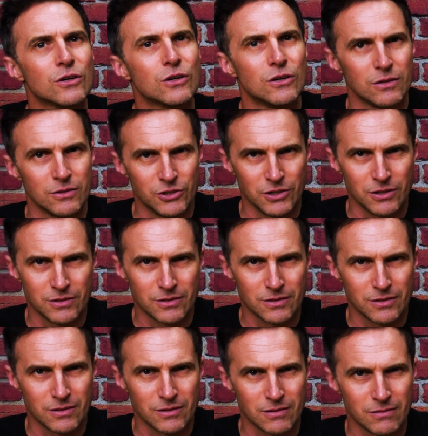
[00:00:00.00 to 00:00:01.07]
conscious?
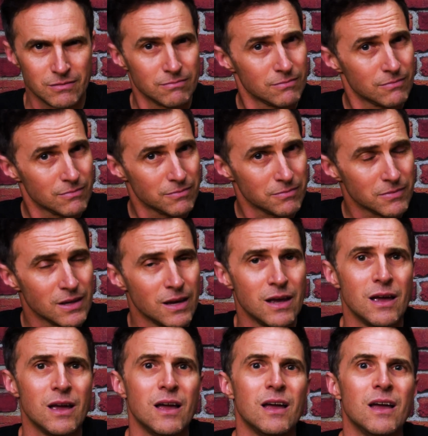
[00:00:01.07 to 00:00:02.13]

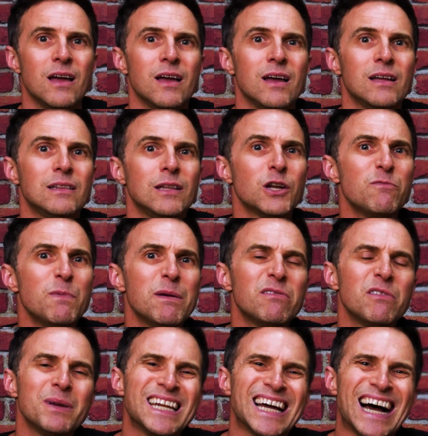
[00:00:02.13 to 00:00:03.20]
A lot of people
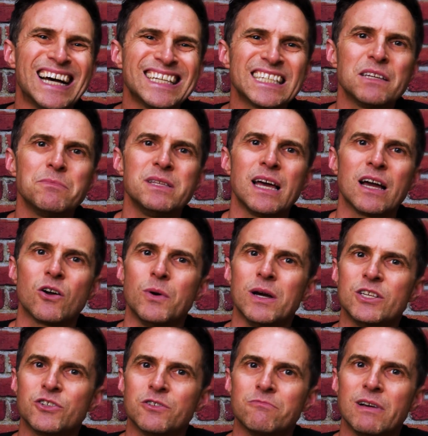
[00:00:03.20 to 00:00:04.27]
have been asking me that
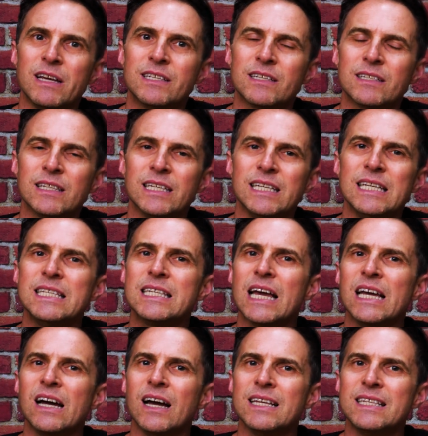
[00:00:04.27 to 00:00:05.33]
question recently. Is
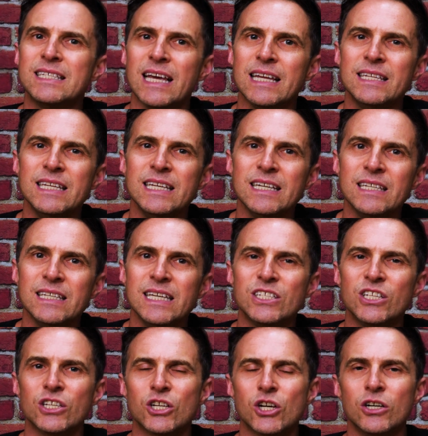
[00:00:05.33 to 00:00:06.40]
AI sentient?
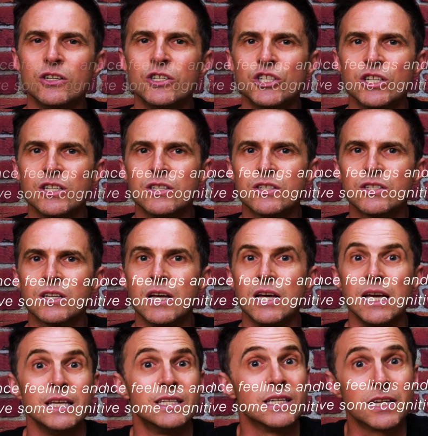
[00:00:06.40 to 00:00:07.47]
Is it conscious?
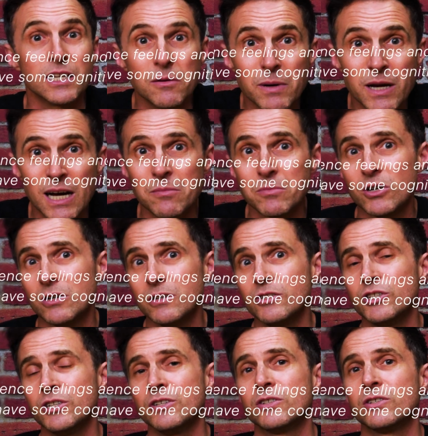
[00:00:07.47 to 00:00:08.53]
Is it going to become
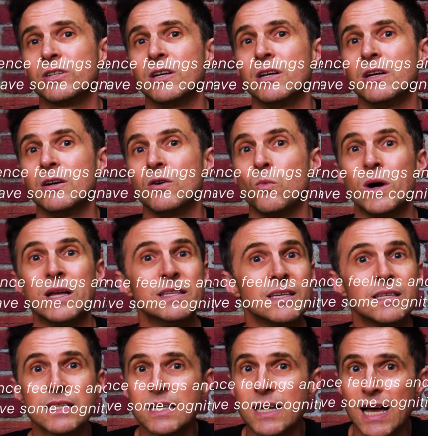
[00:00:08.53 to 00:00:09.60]
conscious? When's
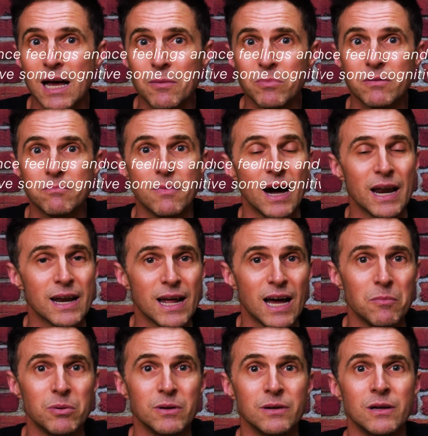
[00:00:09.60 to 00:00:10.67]
this going to happen? Might it
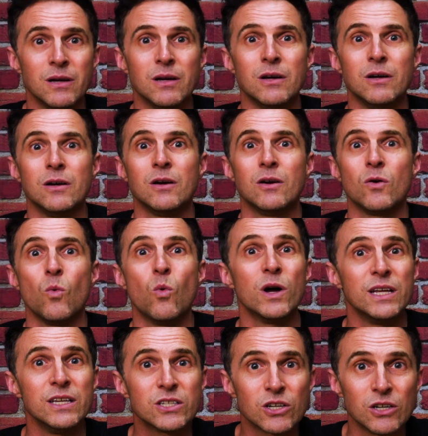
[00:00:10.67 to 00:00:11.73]
happen?
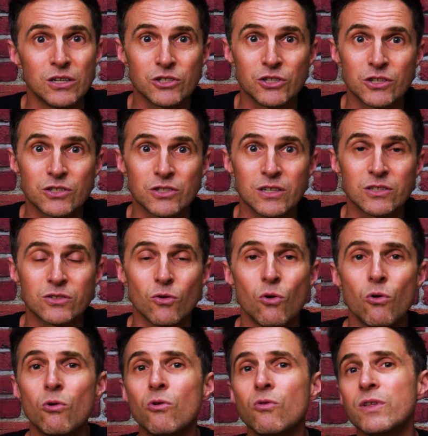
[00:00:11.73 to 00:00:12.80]
What is consciousness?
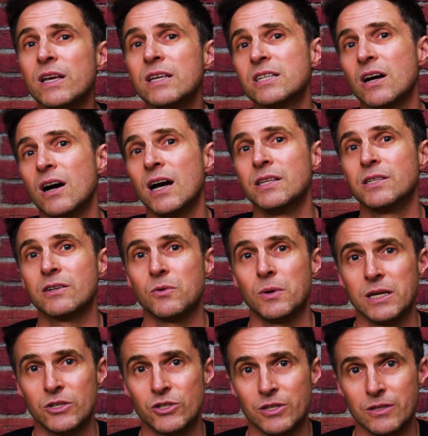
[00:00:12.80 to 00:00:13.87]
All these kinds of
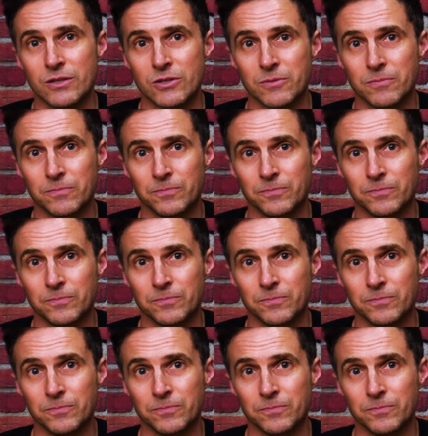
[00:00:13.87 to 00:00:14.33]
questions.